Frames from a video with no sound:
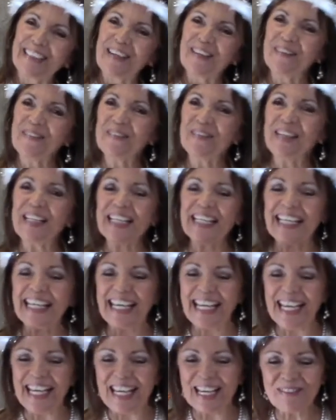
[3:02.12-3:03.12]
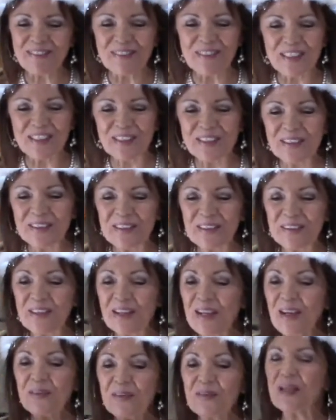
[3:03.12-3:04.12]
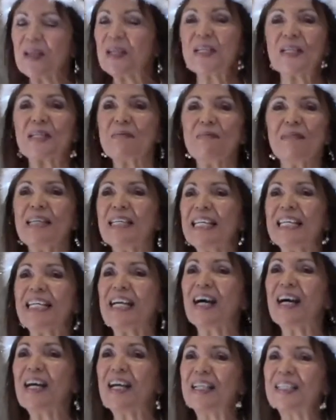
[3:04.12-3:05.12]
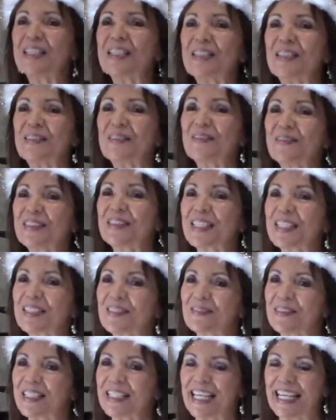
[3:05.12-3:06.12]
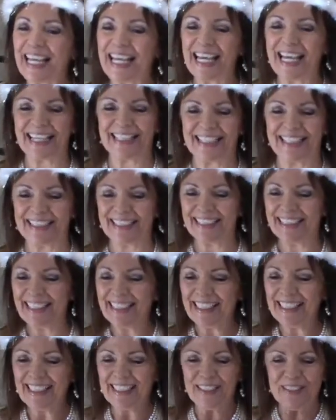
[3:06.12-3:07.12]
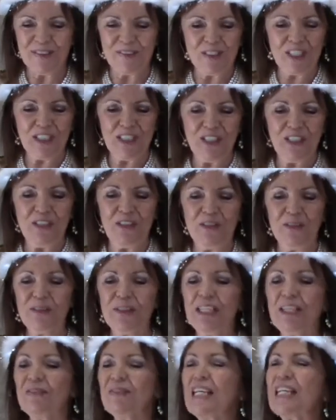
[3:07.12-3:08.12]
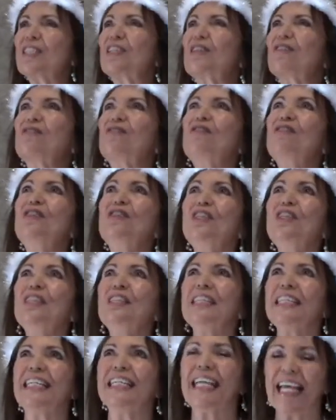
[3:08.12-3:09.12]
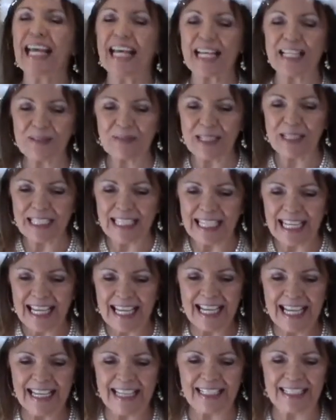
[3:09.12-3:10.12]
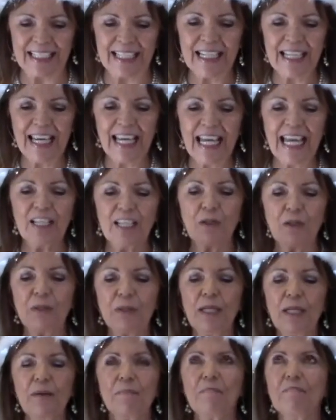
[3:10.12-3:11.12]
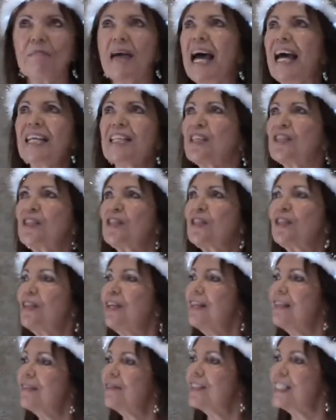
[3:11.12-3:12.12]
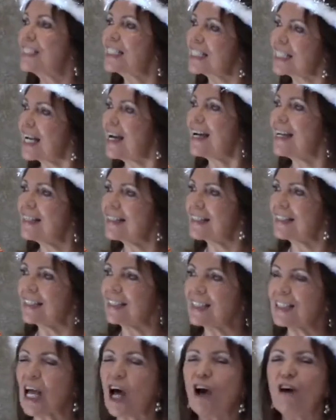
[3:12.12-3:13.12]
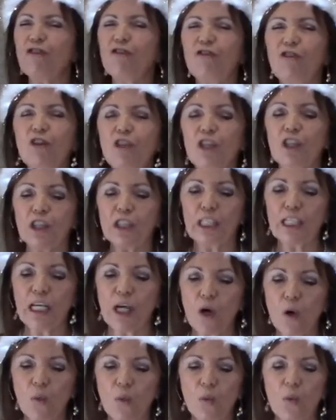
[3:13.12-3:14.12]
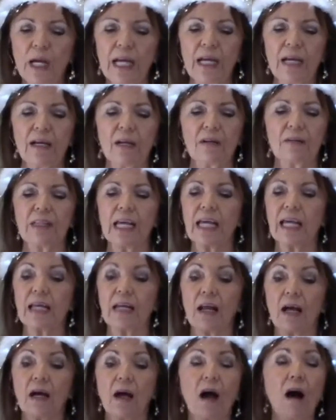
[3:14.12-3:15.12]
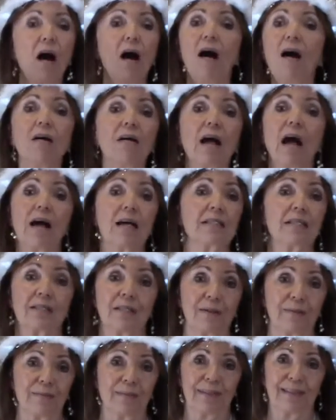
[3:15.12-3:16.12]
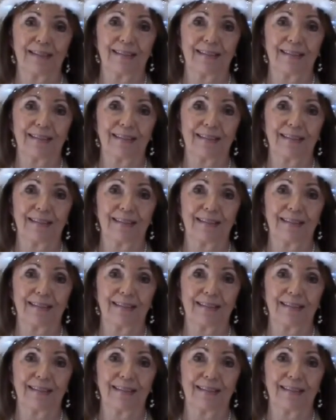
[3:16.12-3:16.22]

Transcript: We came to wear as many costumes as we can, to live as fully as we can, and to be a master of disguises, fully aware that all costumes